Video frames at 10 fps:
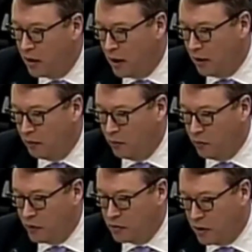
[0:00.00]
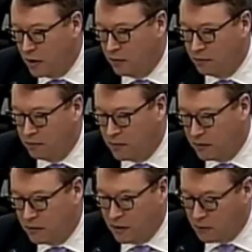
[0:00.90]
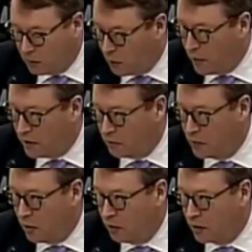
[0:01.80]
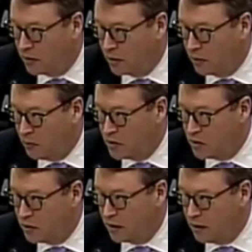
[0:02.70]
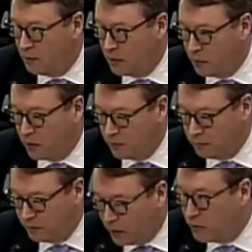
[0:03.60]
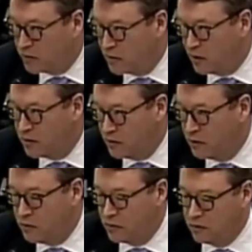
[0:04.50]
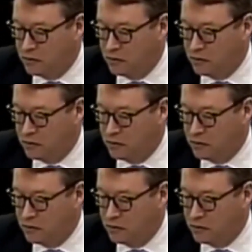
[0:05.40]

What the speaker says: and we're trying to keep the momentum going at the commission to keep people focused on solutions.